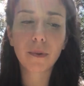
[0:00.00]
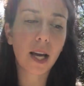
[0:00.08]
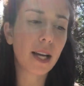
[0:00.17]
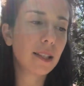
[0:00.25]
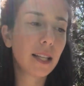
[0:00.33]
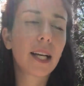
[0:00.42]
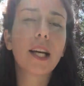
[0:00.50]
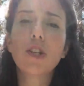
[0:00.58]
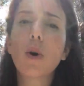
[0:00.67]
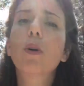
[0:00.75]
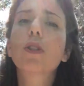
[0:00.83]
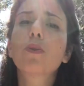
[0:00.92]
and like I
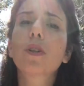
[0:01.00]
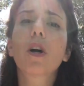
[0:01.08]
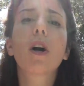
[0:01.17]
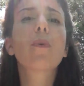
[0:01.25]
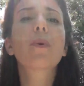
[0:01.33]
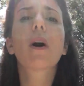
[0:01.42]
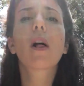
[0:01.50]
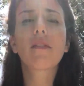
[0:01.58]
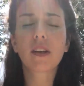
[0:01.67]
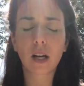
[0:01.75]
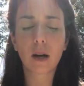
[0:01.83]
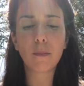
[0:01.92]
know it's really hard and we all
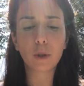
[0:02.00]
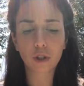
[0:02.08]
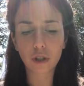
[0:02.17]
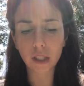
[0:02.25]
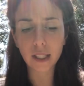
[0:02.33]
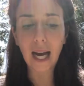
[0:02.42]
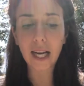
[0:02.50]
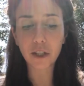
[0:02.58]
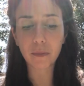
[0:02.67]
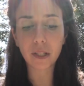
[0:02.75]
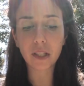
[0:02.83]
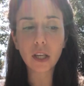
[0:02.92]
have like emotional
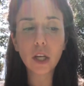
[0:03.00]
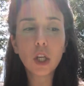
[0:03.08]
attachment